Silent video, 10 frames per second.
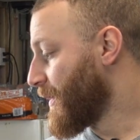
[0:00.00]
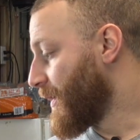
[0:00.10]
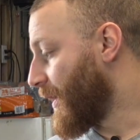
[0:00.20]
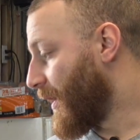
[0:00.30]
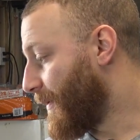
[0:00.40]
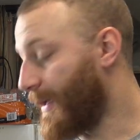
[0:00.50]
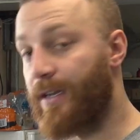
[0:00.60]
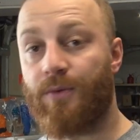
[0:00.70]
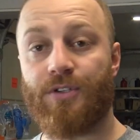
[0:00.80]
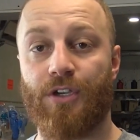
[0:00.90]
And
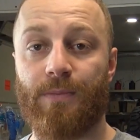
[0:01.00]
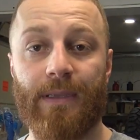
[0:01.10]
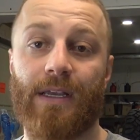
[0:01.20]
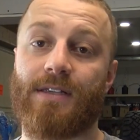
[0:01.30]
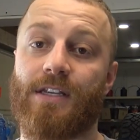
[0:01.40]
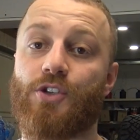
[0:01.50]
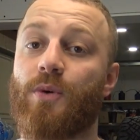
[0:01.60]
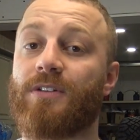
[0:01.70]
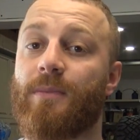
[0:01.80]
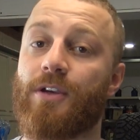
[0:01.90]
it was good because I just
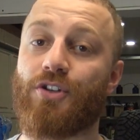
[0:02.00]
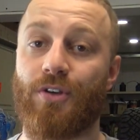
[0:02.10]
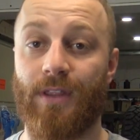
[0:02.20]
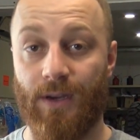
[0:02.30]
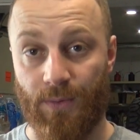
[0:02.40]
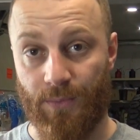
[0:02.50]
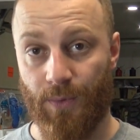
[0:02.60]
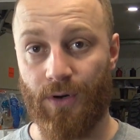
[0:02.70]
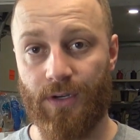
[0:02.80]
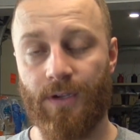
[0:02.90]
wanted to make sure that it would
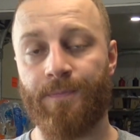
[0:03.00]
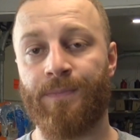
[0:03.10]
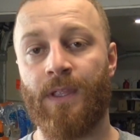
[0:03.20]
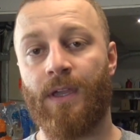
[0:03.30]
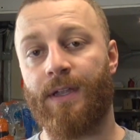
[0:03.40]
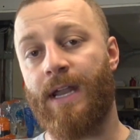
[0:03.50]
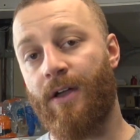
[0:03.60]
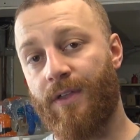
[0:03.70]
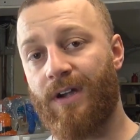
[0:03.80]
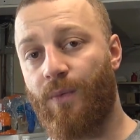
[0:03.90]
work.
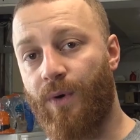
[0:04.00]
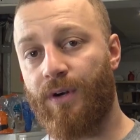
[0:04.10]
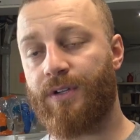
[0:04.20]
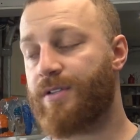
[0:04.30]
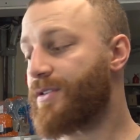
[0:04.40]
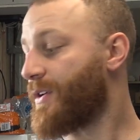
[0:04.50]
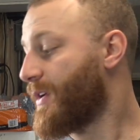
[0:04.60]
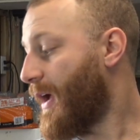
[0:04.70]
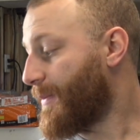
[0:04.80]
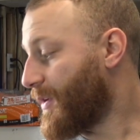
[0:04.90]
Now that it works,
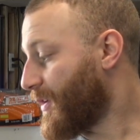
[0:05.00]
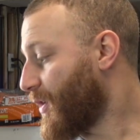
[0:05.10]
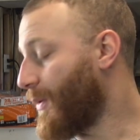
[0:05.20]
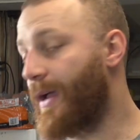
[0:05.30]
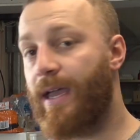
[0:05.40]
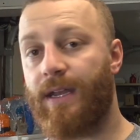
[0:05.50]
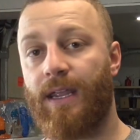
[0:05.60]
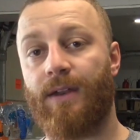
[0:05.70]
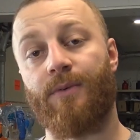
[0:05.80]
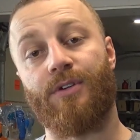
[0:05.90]
I'm gonna go ahead
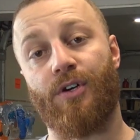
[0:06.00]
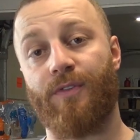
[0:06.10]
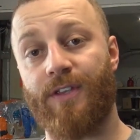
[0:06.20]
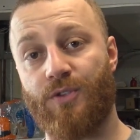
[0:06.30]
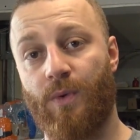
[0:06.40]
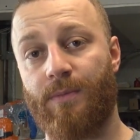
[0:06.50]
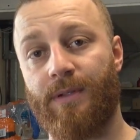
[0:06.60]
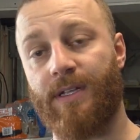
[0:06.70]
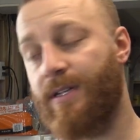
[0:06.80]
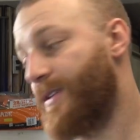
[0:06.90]
and return this one
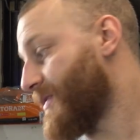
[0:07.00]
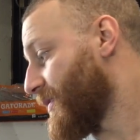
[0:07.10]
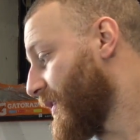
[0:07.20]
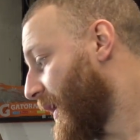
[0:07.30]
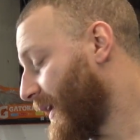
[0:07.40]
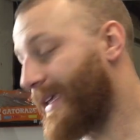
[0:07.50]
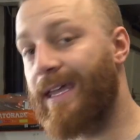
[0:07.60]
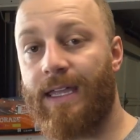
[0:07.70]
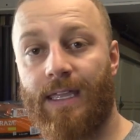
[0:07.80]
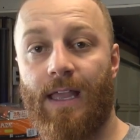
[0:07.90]
because I
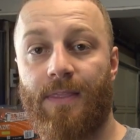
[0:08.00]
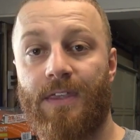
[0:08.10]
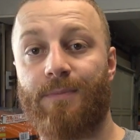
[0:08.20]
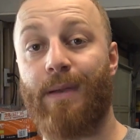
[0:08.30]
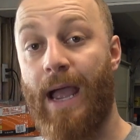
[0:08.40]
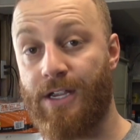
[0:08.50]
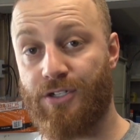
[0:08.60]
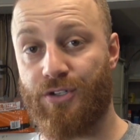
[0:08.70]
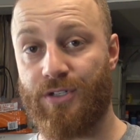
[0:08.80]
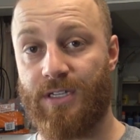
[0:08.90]
can't get the
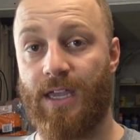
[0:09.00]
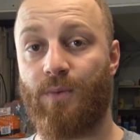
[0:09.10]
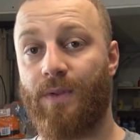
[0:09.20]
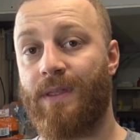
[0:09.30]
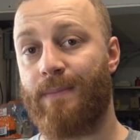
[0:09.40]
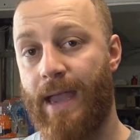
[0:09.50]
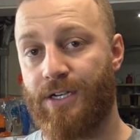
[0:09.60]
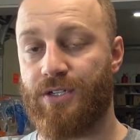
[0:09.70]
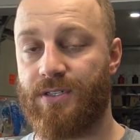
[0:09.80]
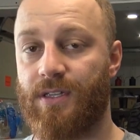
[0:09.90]
passenger side one that
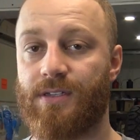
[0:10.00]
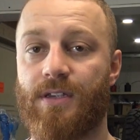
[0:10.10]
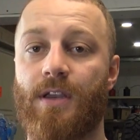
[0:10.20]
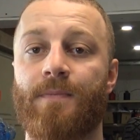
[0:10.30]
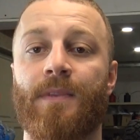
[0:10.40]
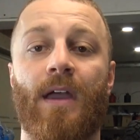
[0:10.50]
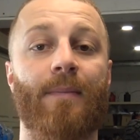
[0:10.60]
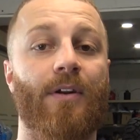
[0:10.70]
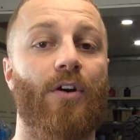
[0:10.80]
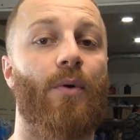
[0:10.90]
matches this. I'm
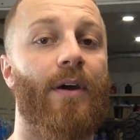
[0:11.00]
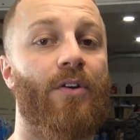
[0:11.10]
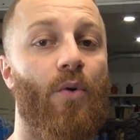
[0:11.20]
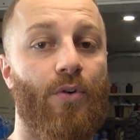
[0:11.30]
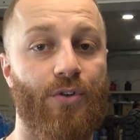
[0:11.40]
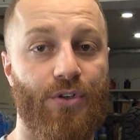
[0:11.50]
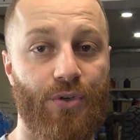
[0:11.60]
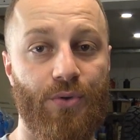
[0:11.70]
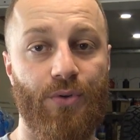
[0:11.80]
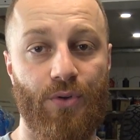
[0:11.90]
gonna go ahead and order
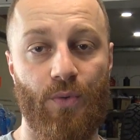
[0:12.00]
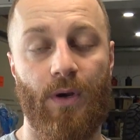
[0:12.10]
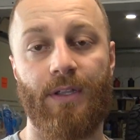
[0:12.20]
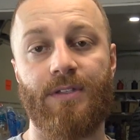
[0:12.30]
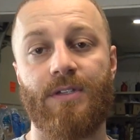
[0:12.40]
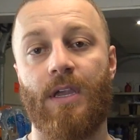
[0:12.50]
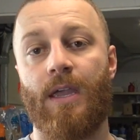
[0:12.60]
2 new ones.